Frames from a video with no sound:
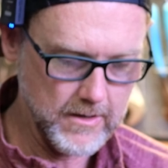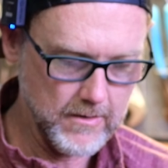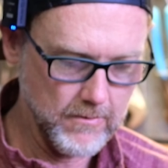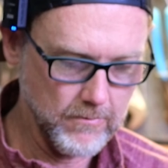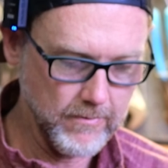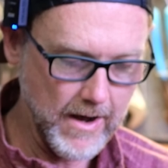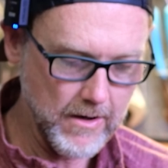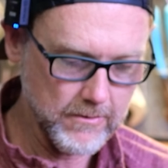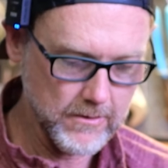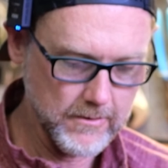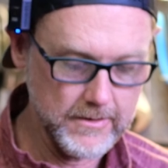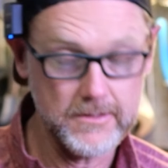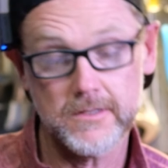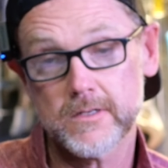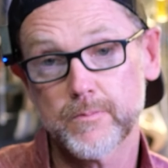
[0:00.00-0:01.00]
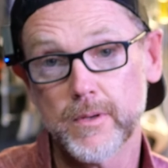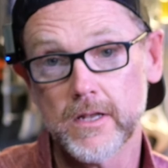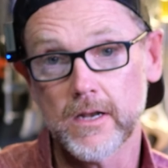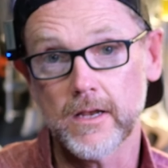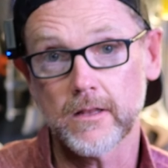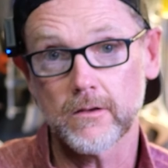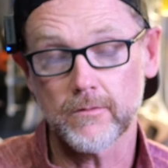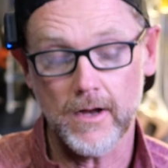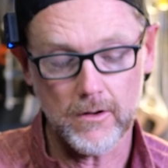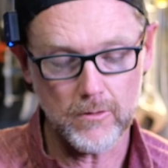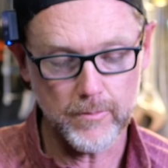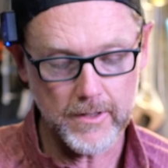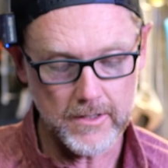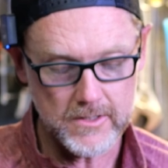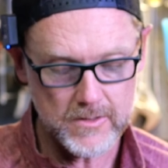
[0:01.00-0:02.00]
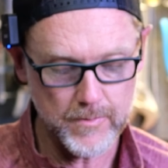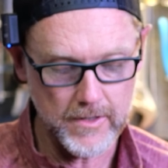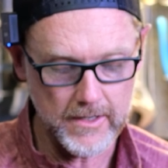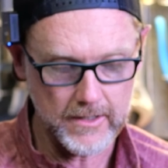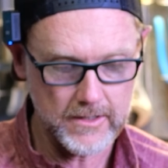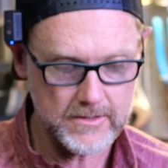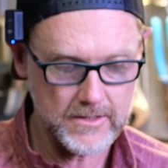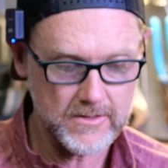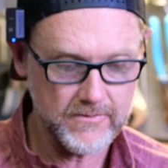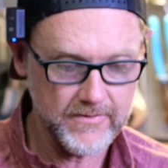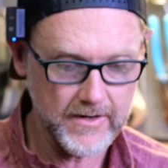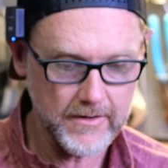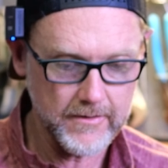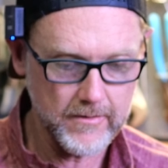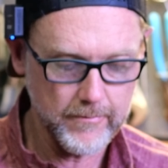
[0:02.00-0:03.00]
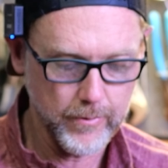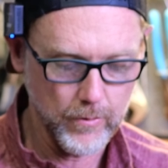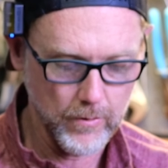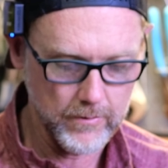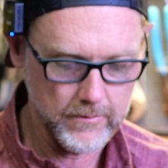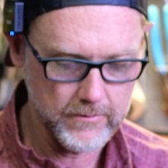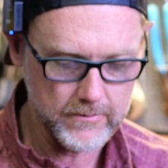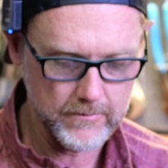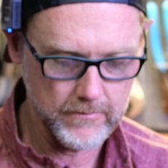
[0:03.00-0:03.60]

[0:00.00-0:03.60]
router is spinning, the router bit is spinning, because that's very important